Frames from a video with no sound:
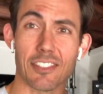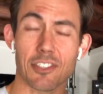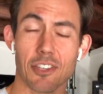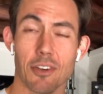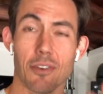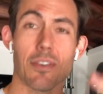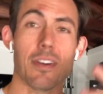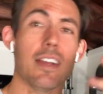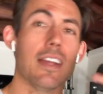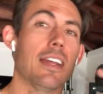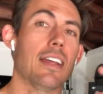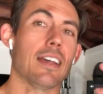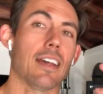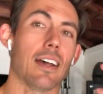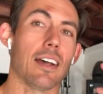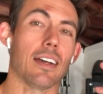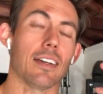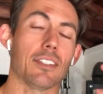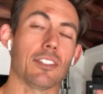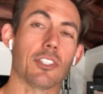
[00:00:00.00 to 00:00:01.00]
So
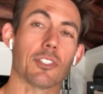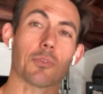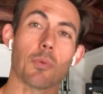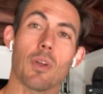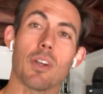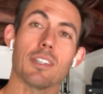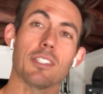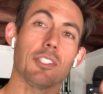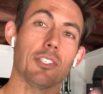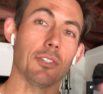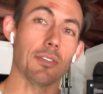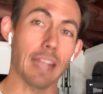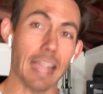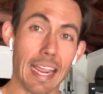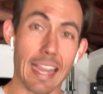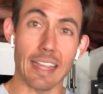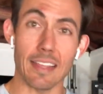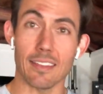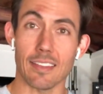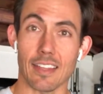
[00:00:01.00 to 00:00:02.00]
just wanted to
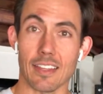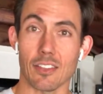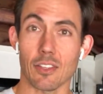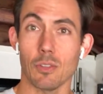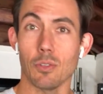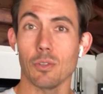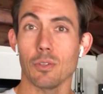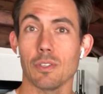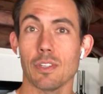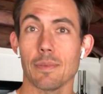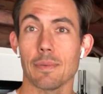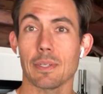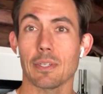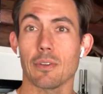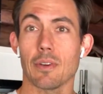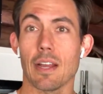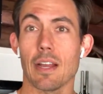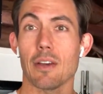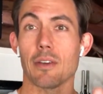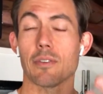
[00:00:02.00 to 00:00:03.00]
A, thank the Lululemon
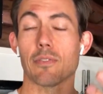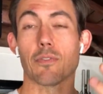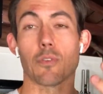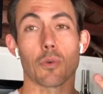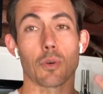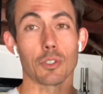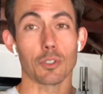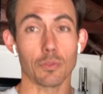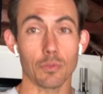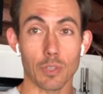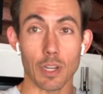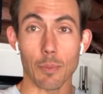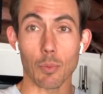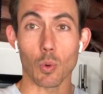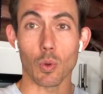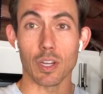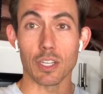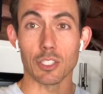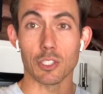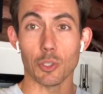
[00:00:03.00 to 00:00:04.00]
crowd for
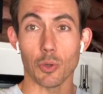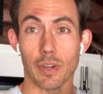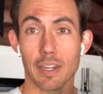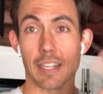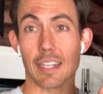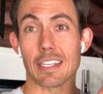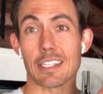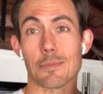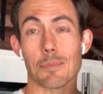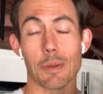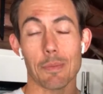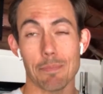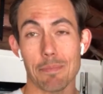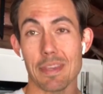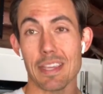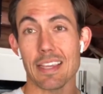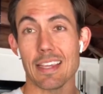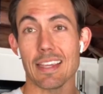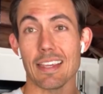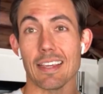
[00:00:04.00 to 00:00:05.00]
number one, joining us, but
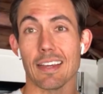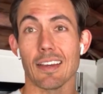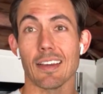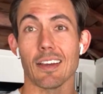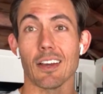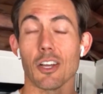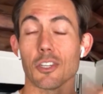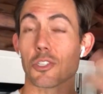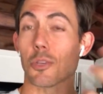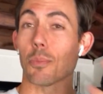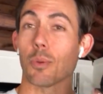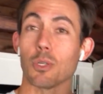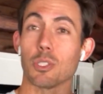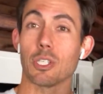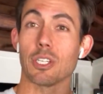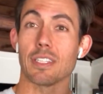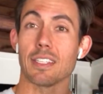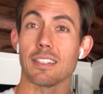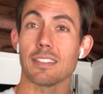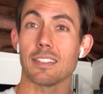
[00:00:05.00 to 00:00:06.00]
B, also
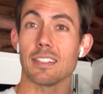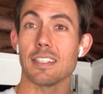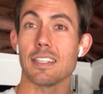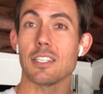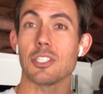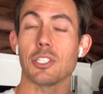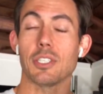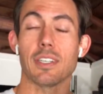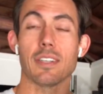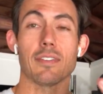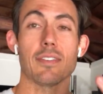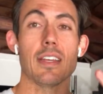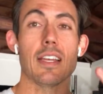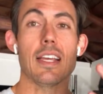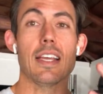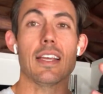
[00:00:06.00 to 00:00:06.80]
pushing this initiative